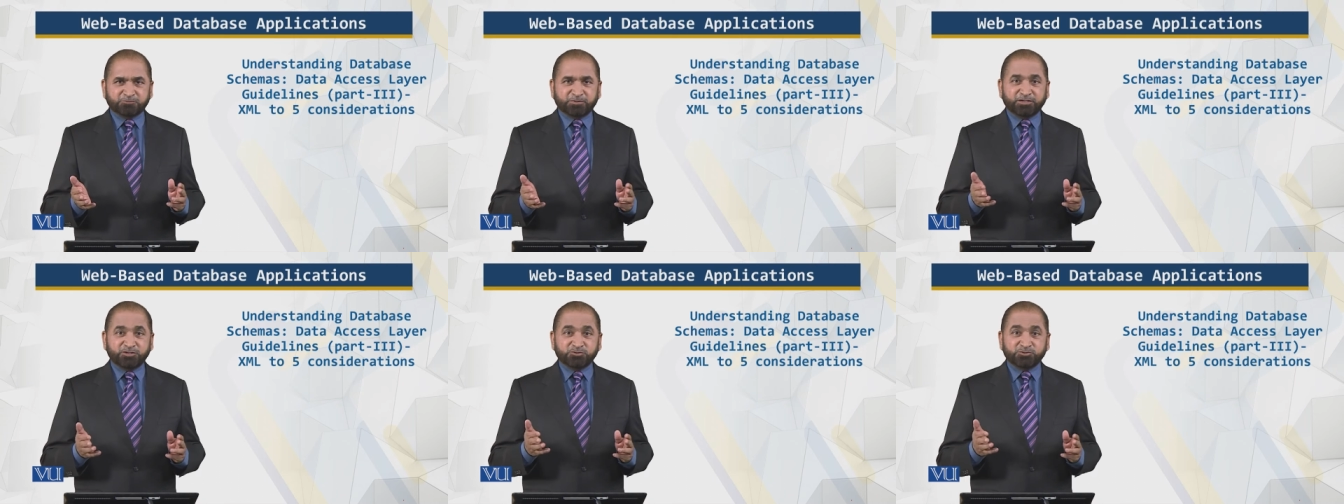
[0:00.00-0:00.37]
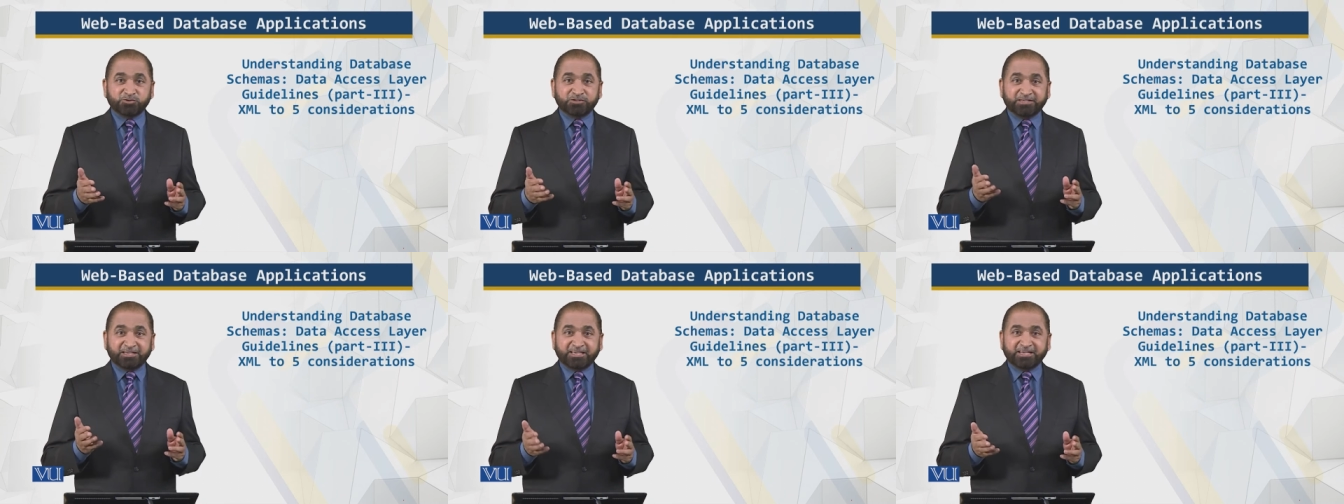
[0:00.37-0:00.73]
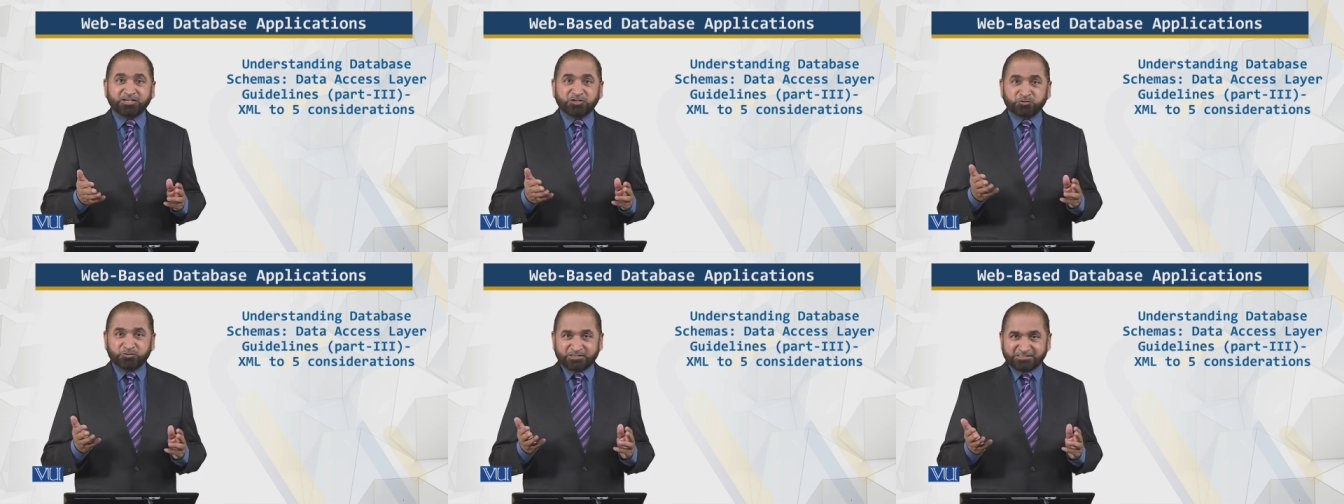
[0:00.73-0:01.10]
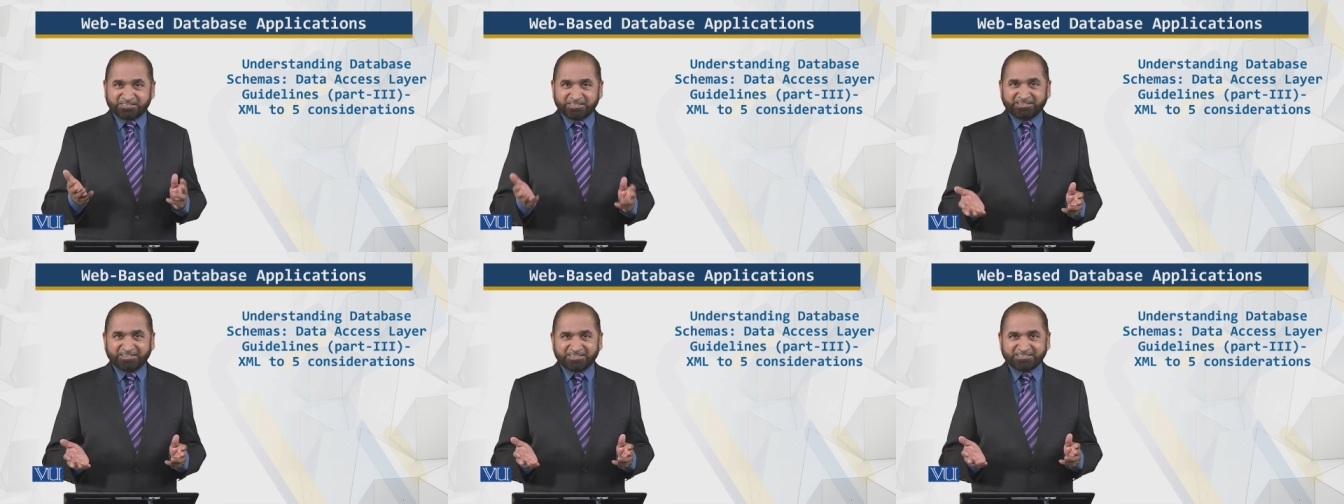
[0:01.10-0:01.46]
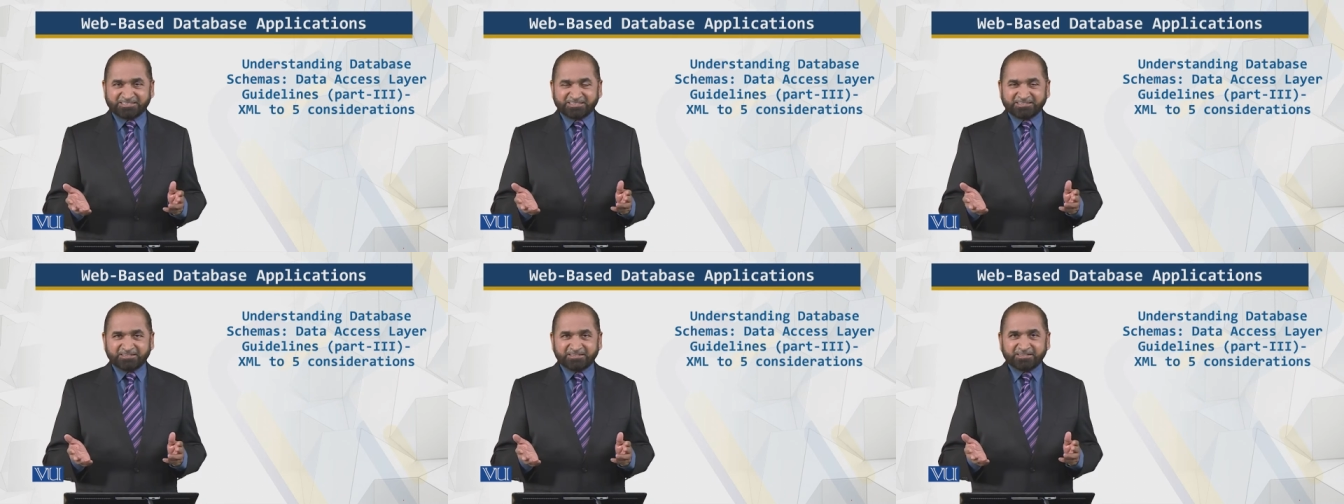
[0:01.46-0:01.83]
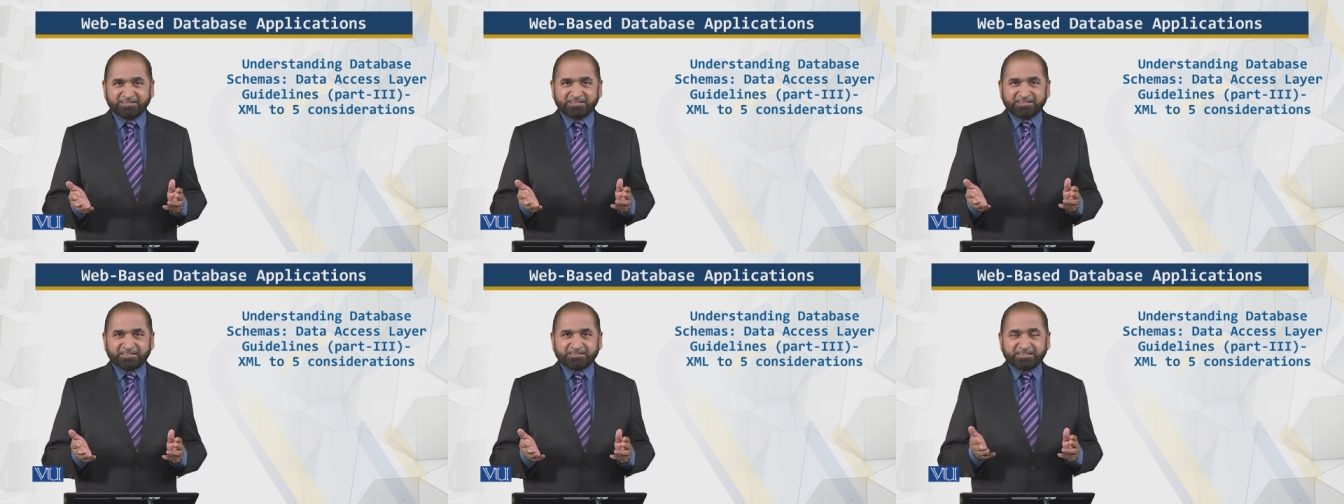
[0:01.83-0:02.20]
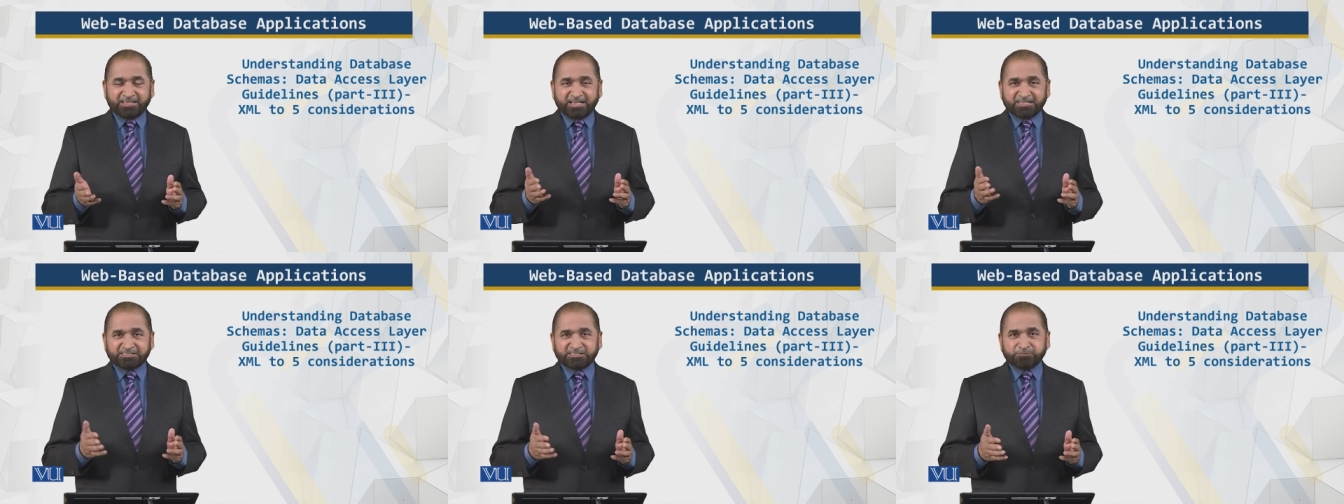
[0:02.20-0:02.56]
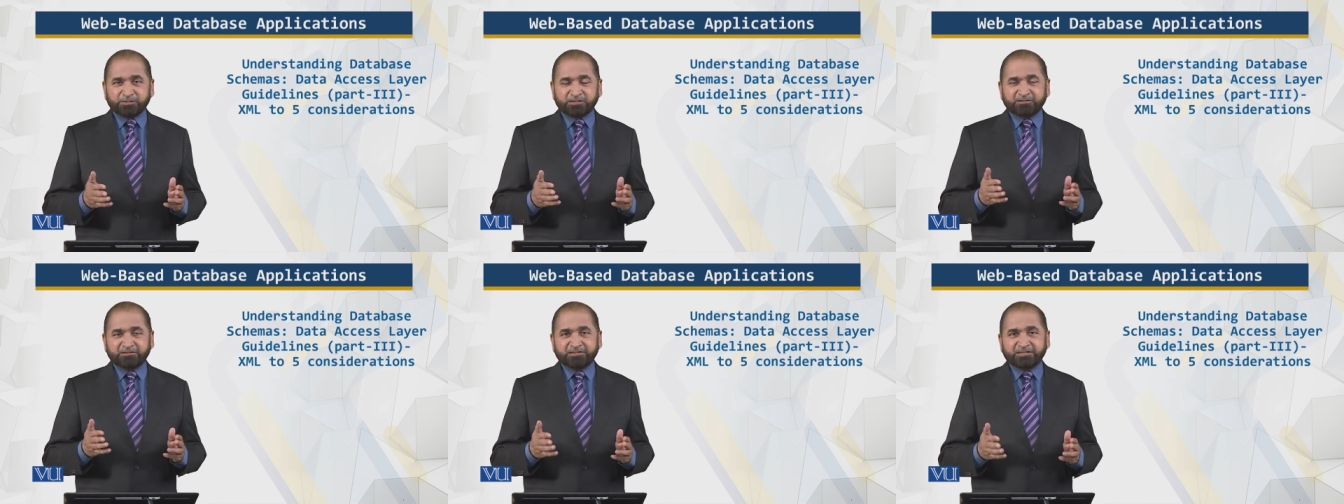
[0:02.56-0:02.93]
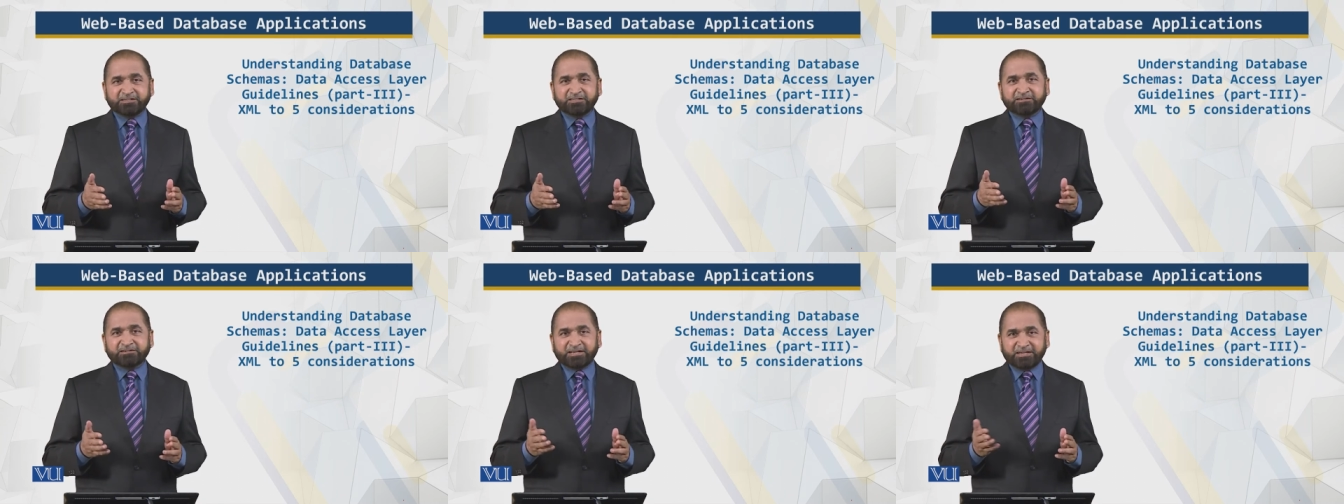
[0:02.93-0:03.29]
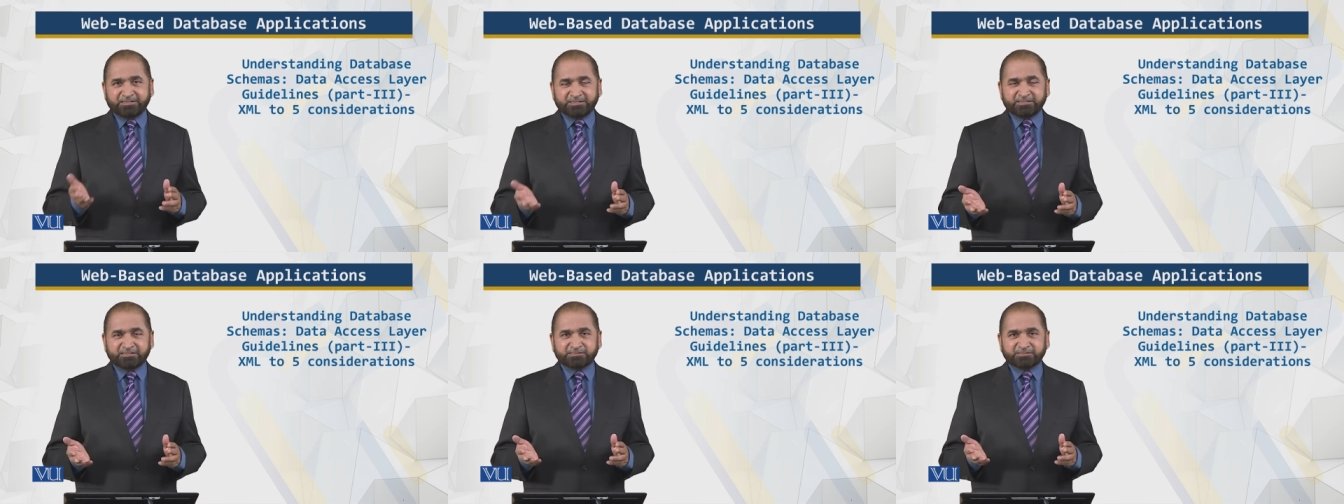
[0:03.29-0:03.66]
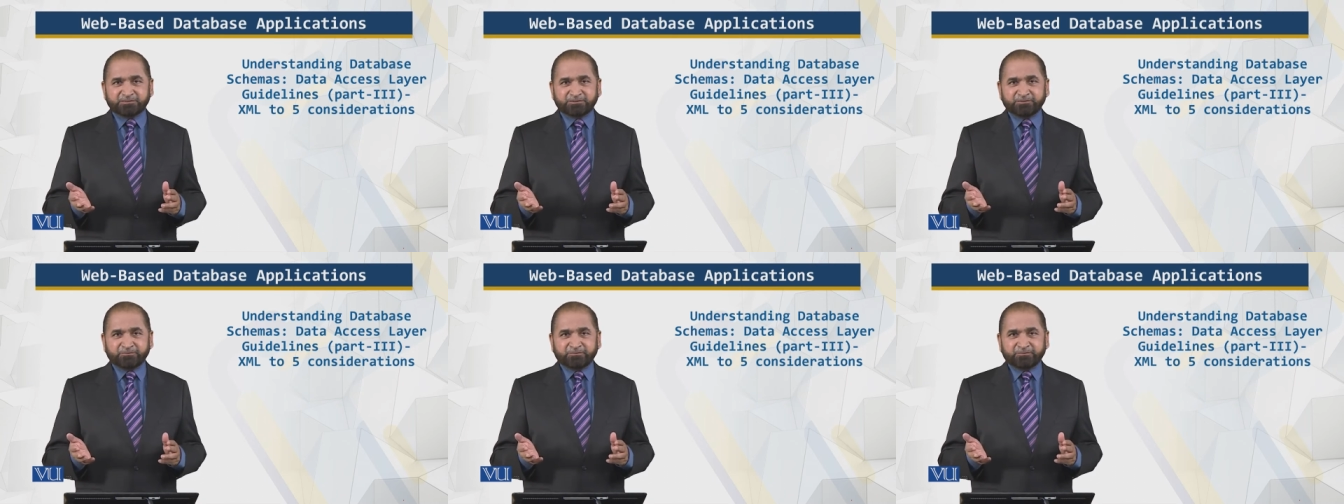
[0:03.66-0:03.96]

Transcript: but you should take into consideration the XML reader writers